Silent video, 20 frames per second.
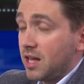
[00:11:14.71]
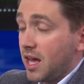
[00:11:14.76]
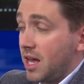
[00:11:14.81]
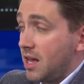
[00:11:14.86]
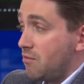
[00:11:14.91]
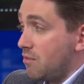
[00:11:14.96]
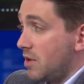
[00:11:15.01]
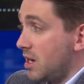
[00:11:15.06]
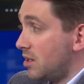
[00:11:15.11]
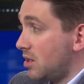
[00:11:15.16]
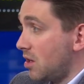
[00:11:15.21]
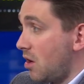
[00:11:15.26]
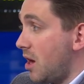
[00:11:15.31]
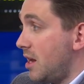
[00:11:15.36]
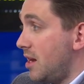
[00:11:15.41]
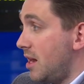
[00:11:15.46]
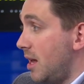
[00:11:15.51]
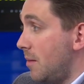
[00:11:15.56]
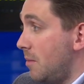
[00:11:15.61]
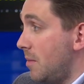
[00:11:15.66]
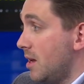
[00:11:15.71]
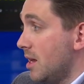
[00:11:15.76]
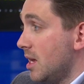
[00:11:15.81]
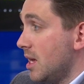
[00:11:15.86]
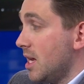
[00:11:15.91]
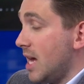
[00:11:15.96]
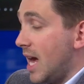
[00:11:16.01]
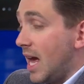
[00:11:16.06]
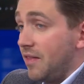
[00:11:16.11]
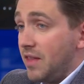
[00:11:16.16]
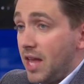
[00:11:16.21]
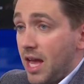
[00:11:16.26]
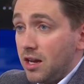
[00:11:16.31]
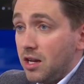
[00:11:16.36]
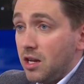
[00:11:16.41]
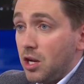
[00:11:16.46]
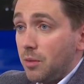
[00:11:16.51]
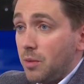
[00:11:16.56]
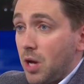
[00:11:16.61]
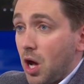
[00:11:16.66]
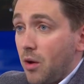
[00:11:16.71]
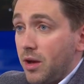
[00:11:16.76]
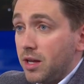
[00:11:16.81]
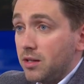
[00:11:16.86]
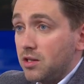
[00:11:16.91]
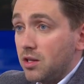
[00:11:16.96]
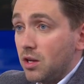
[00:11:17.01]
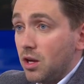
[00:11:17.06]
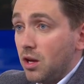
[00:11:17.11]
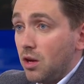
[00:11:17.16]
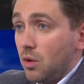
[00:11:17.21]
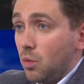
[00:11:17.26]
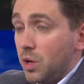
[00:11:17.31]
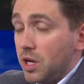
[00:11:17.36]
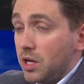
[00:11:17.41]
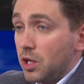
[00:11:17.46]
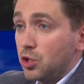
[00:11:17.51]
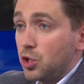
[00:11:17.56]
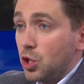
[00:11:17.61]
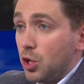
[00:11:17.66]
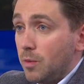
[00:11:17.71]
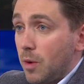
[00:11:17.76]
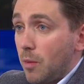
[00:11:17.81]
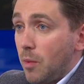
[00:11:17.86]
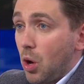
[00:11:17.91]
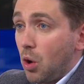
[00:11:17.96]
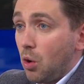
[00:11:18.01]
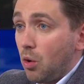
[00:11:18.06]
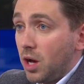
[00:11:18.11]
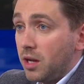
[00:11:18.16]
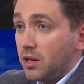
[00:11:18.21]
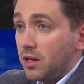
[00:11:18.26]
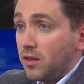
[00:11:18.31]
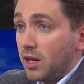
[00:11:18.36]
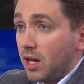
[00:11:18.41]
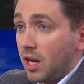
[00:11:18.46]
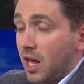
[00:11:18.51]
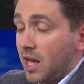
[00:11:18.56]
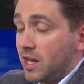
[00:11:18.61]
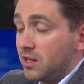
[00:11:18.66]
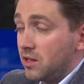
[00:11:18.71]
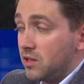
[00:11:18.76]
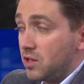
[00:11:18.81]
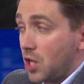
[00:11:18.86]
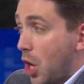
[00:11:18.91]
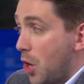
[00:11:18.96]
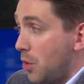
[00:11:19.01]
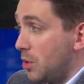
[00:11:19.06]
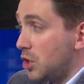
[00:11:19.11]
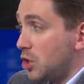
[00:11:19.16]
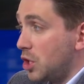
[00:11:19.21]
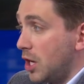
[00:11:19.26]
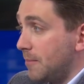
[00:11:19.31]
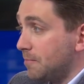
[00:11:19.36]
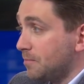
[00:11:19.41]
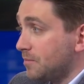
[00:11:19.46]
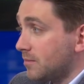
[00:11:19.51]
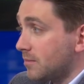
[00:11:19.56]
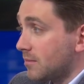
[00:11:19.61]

They re-signed him and they ended up going to win the Super Bowl under the Glazers' ownership.